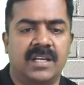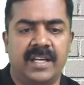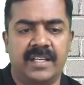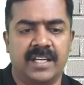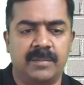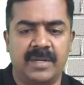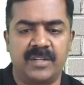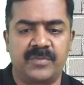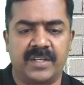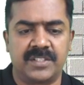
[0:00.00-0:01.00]
I can
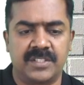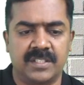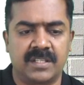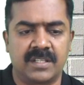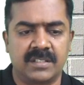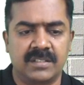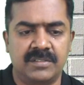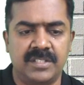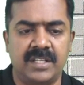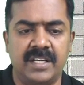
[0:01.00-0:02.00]
manufacture
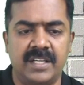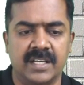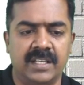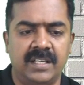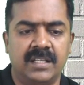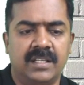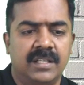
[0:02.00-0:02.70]
theoretically